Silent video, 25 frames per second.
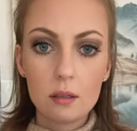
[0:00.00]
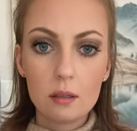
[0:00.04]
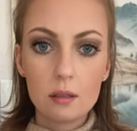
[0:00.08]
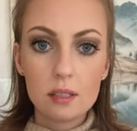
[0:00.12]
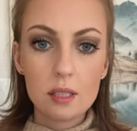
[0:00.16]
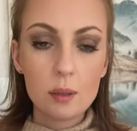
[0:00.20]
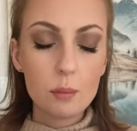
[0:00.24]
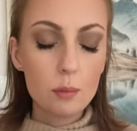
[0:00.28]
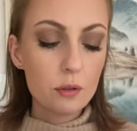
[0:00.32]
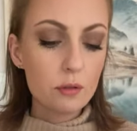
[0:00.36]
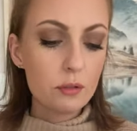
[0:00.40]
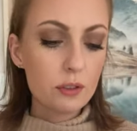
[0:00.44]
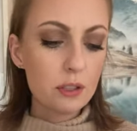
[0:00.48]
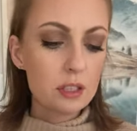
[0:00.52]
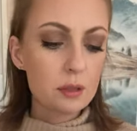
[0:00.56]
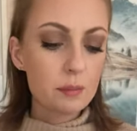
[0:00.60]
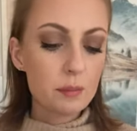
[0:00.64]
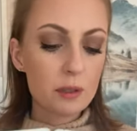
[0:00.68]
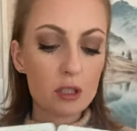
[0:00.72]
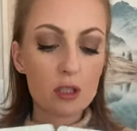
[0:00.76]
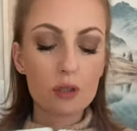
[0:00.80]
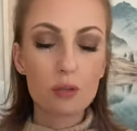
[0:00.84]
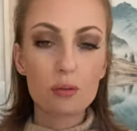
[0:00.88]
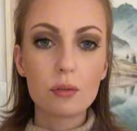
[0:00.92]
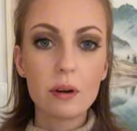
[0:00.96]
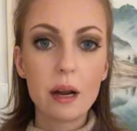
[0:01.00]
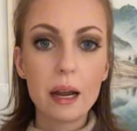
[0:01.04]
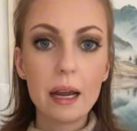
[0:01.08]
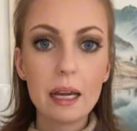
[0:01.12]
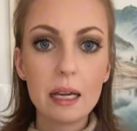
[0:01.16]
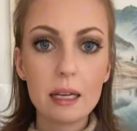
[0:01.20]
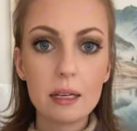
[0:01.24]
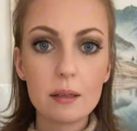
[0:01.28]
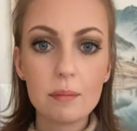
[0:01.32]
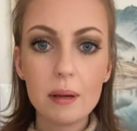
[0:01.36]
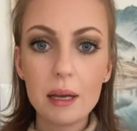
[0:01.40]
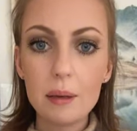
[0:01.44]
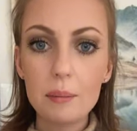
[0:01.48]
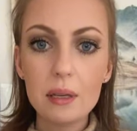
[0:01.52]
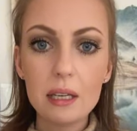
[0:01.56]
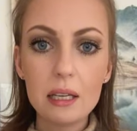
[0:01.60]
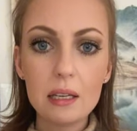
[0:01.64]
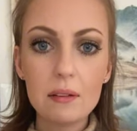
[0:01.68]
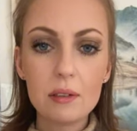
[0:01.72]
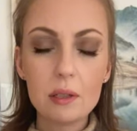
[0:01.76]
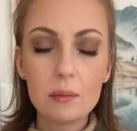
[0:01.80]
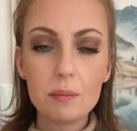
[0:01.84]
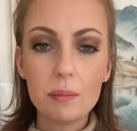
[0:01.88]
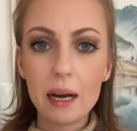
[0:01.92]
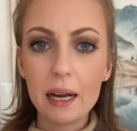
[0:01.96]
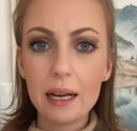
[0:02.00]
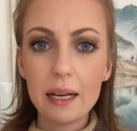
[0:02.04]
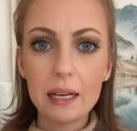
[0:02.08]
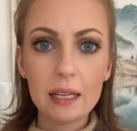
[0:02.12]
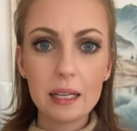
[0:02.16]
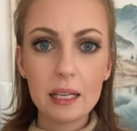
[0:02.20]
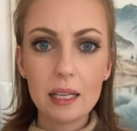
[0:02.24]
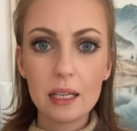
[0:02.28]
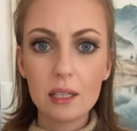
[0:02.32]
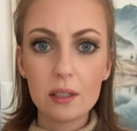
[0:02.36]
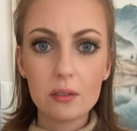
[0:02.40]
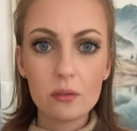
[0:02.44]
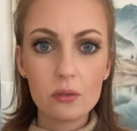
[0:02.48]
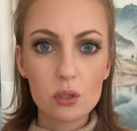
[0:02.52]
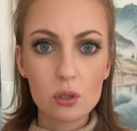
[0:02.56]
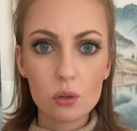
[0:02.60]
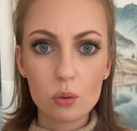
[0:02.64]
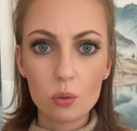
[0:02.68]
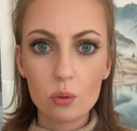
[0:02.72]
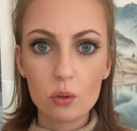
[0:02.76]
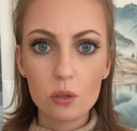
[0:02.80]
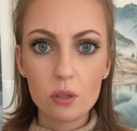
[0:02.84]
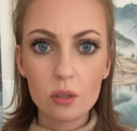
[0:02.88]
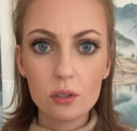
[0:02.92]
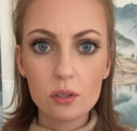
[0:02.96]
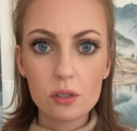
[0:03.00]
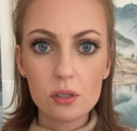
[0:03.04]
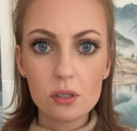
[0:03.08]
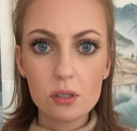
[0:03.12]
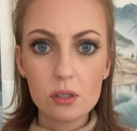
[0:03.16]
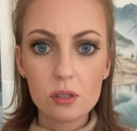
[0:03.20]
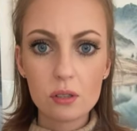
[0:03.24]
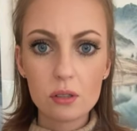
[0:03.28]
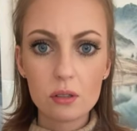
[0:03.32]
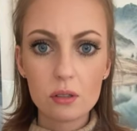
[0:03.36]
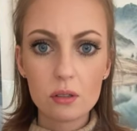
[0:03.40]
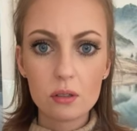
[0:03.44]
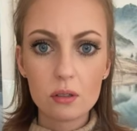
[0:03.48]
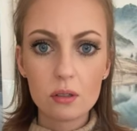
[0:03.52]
Someone feels betrayed, maybe even by a king of swords.